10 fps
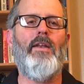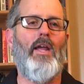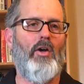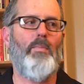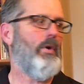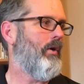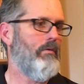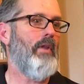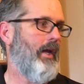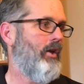to help her?
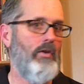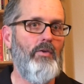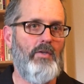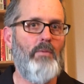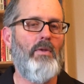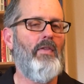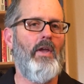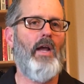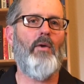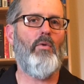Like you seem to
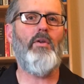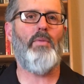think I would